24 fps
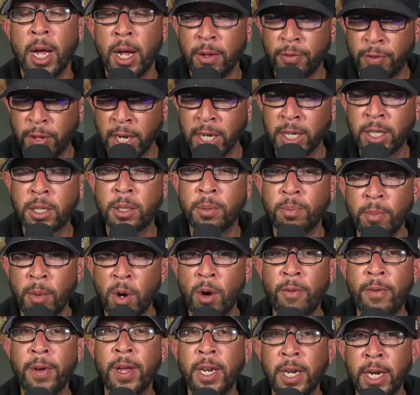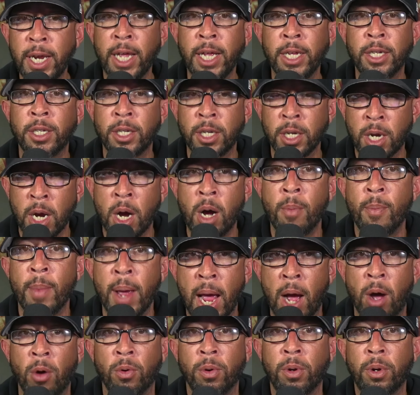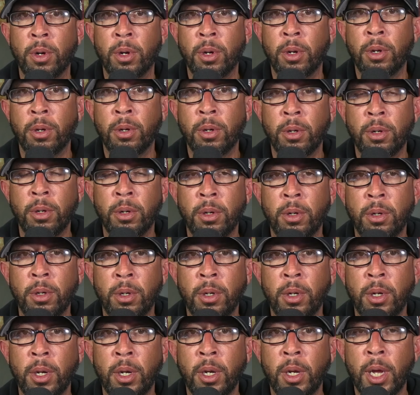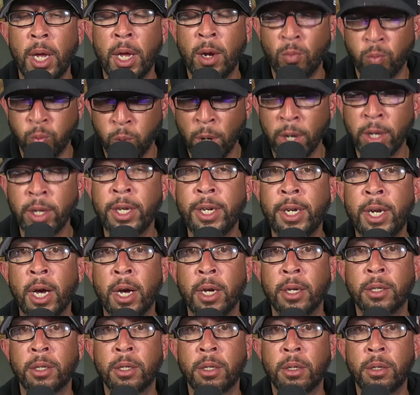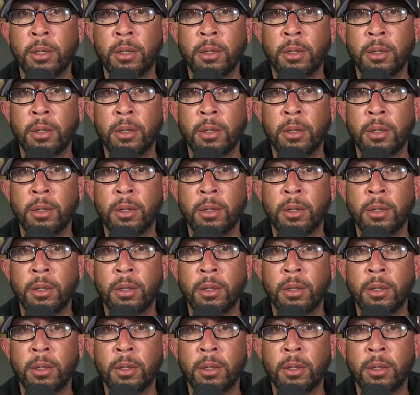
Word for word: This movie needs to come out. It really does.